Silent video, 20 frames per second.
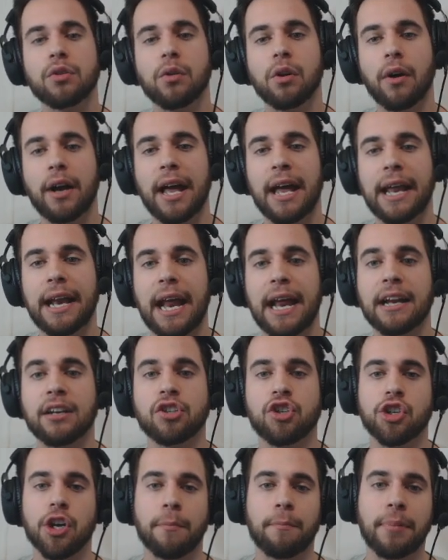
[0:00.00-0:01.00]
to go ahead
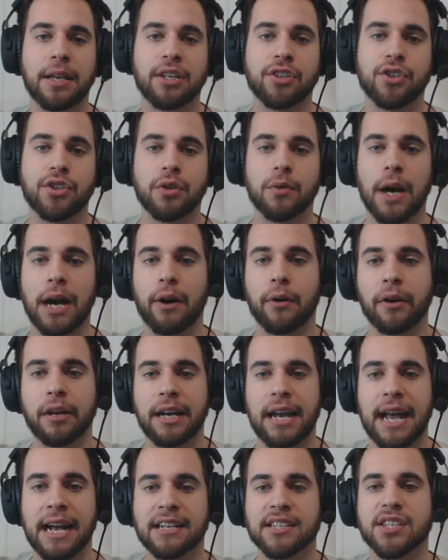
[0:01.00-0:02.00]
and jump into our
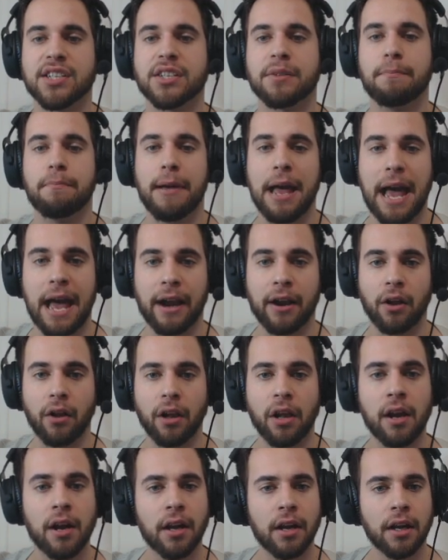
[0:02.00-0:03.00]
next
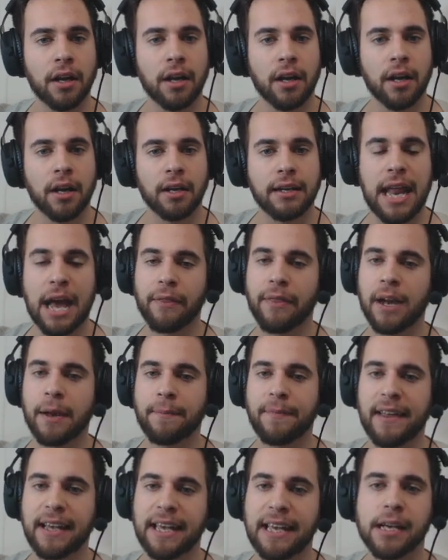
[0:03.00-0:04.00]
battle. Now that
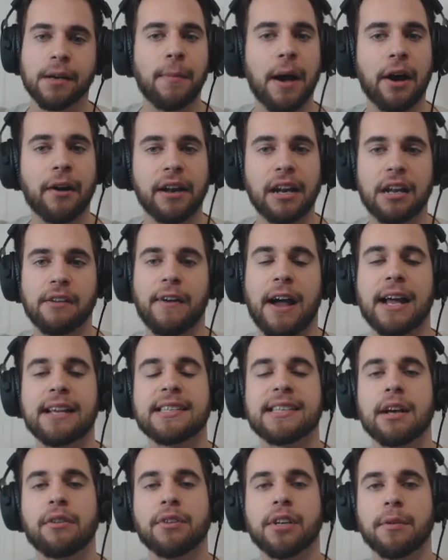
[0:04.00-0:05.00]
I'm thinking about it, if I
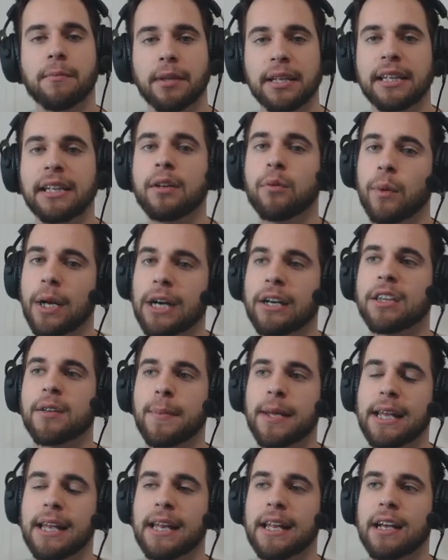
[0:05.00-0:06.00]
sound completely weird at
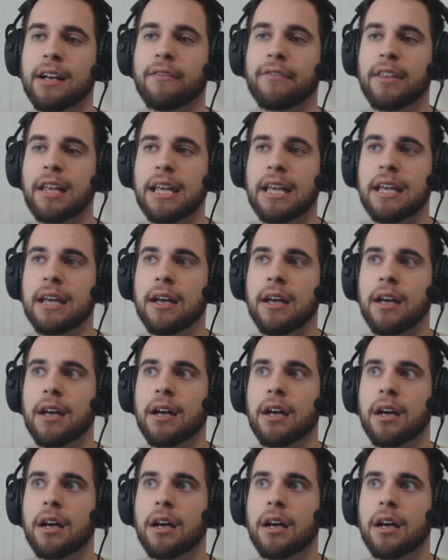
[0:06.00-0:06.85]
the beginning of the